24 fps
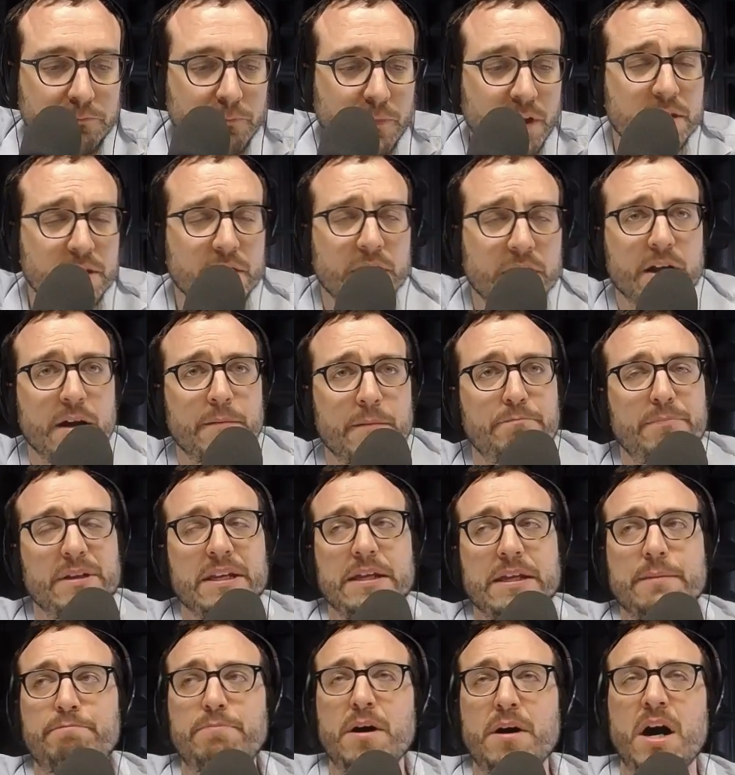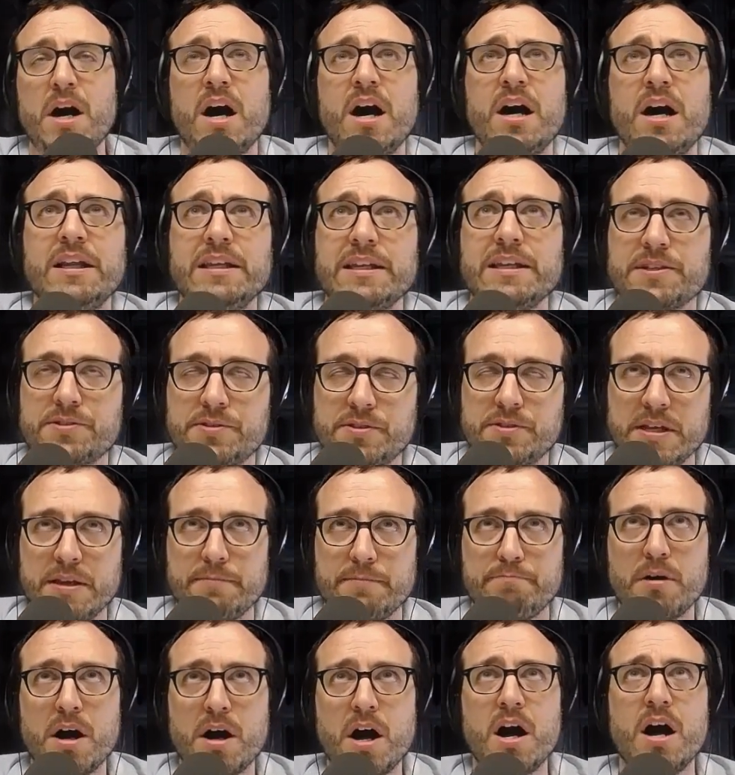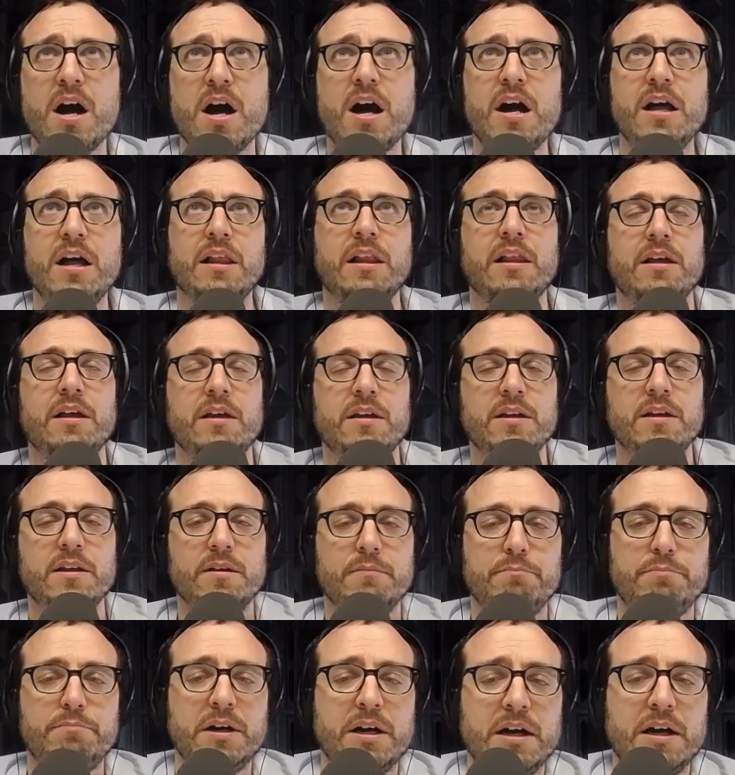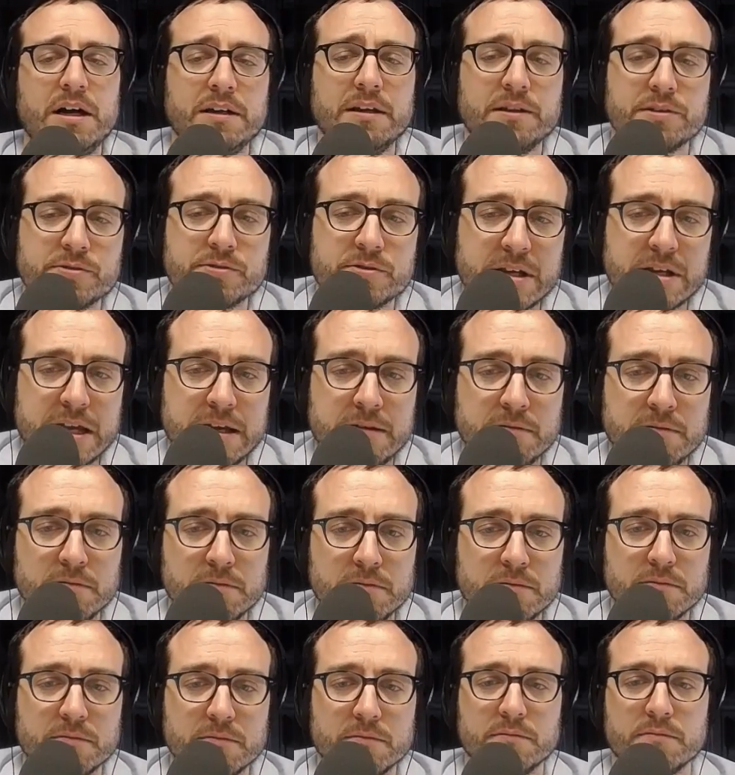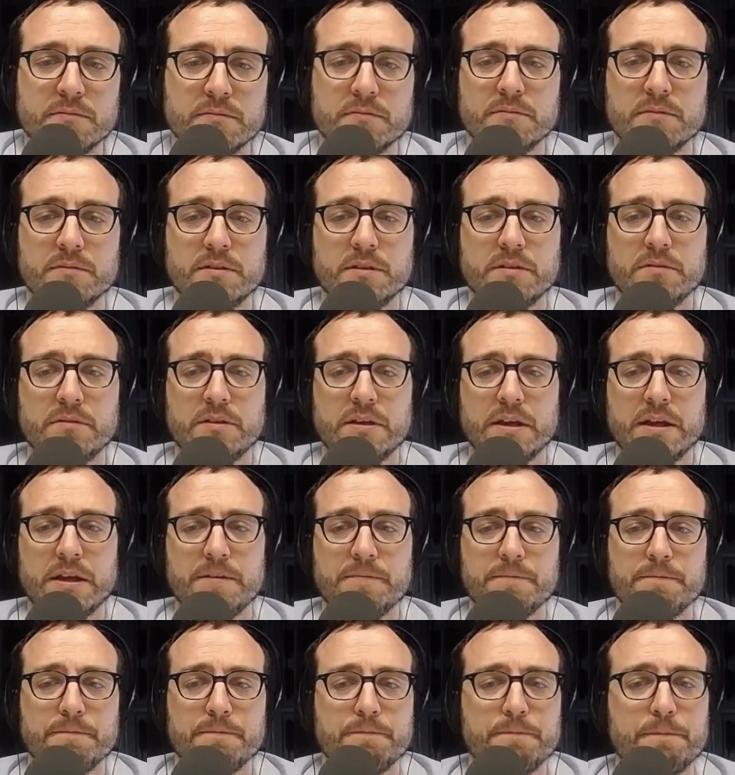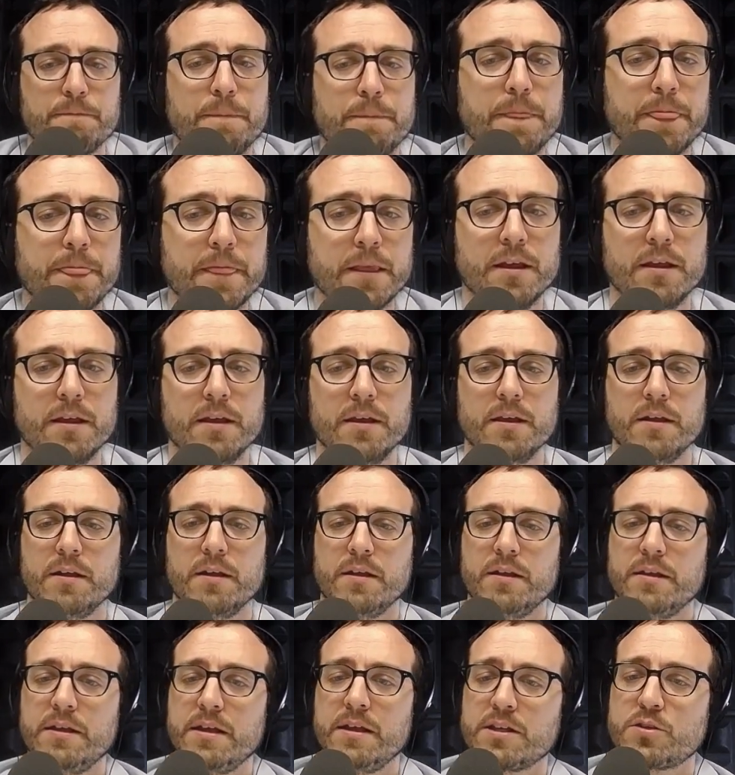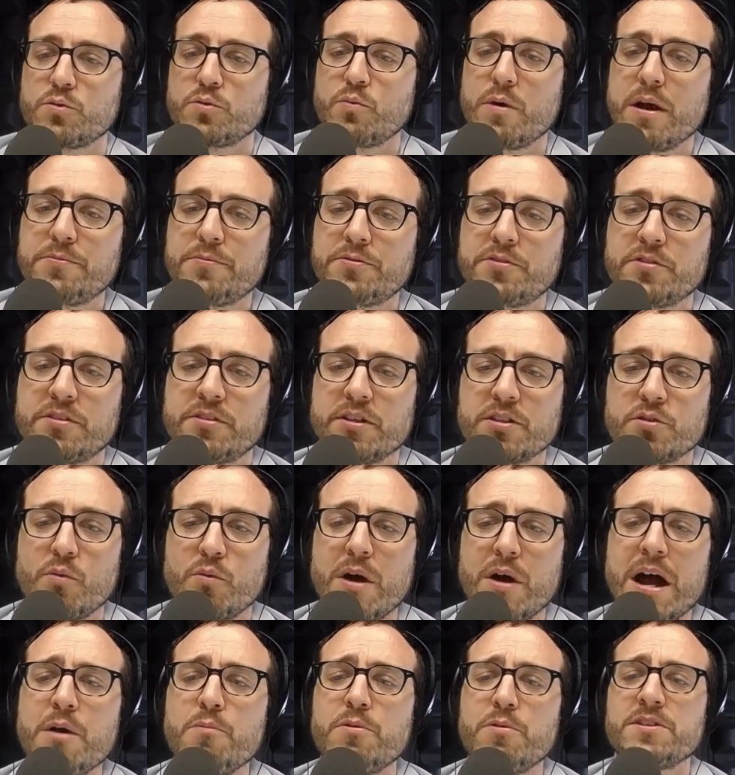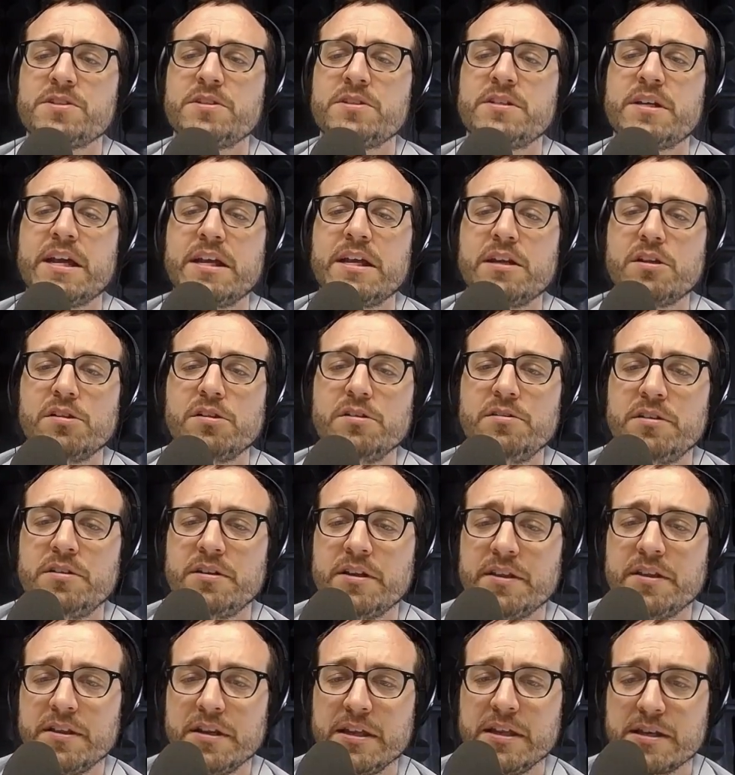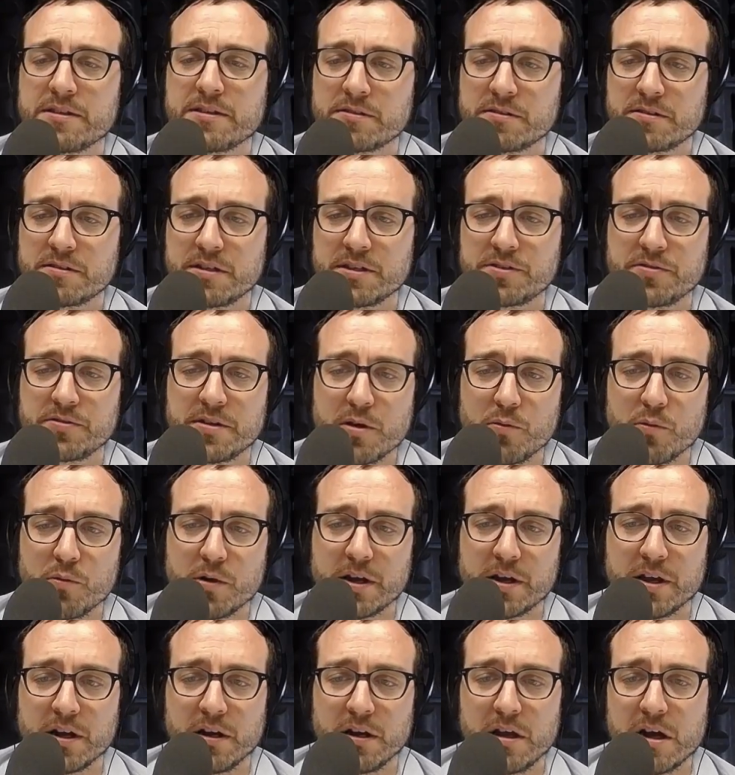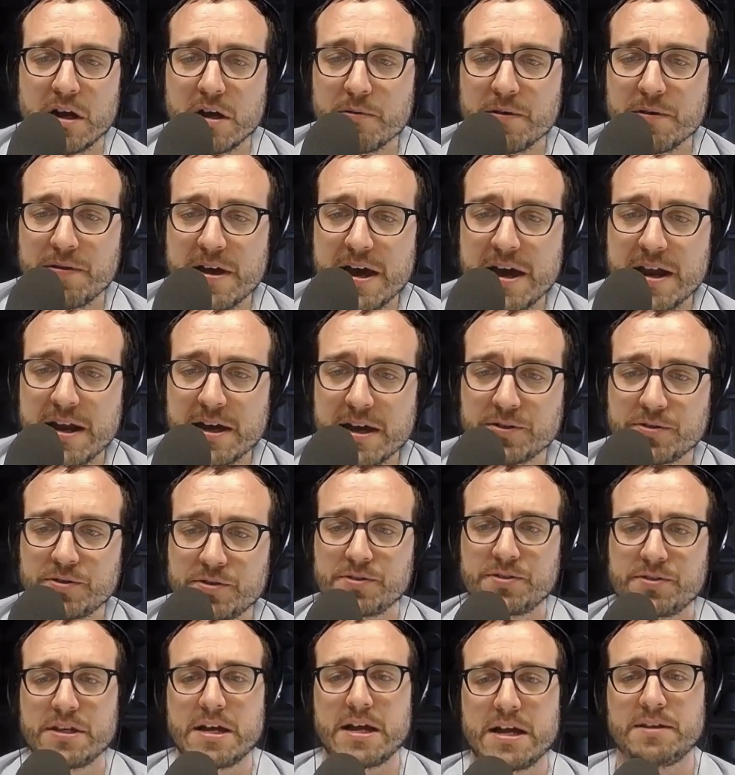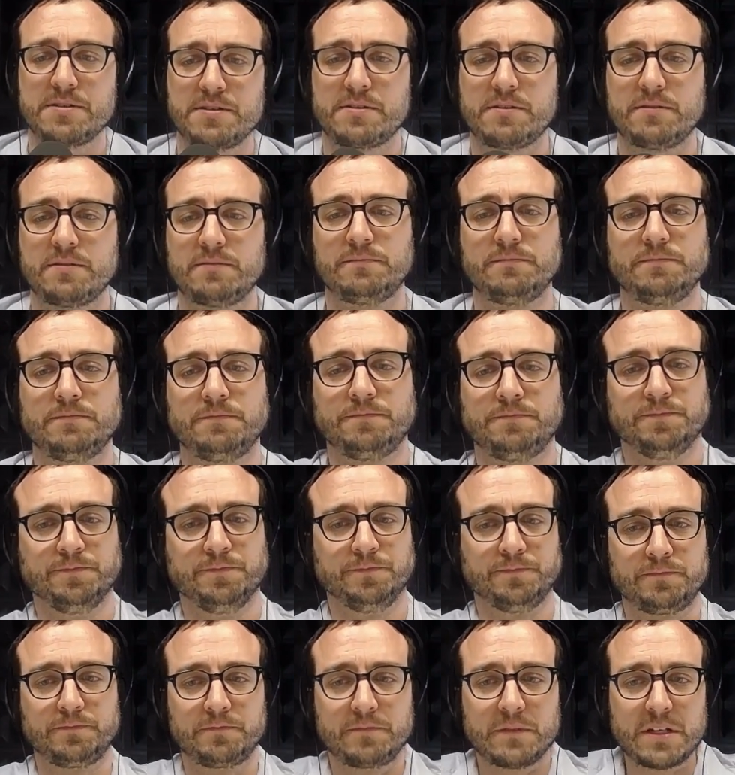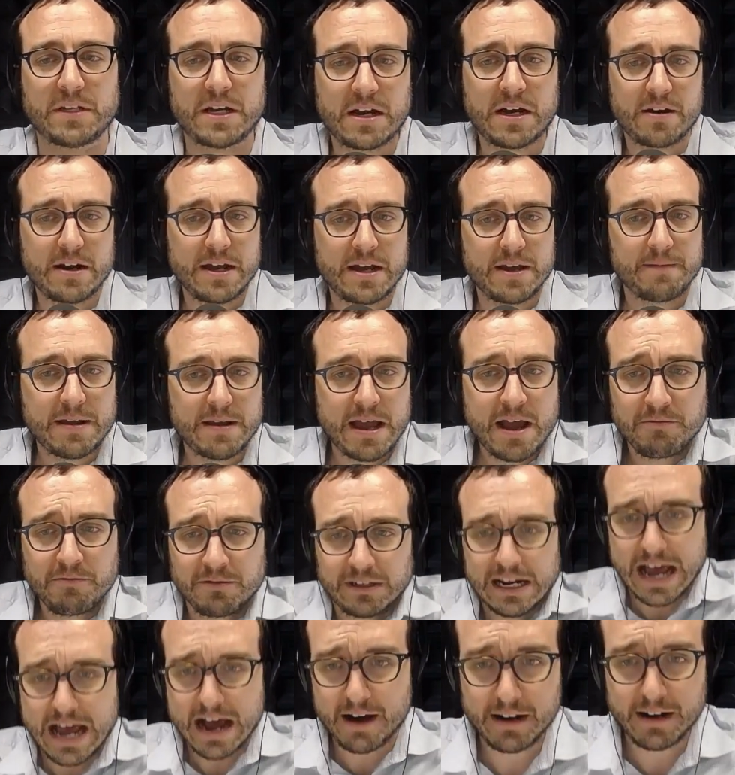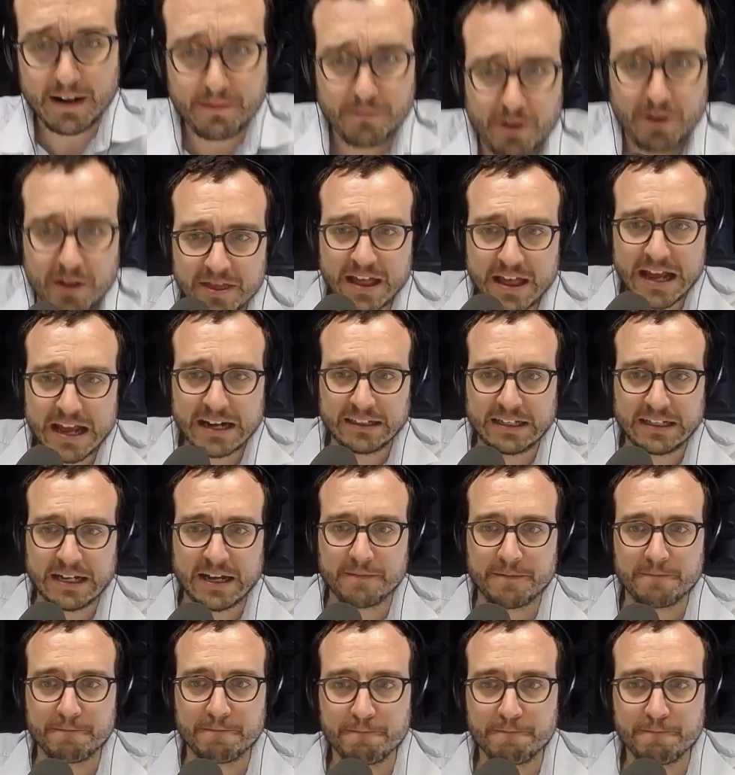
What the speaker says: The company policy. Policy. Okay. Yes, Webster says, why wasn't I included on the list? That's right, working along with that exercise. All right, out loud, en voz alta.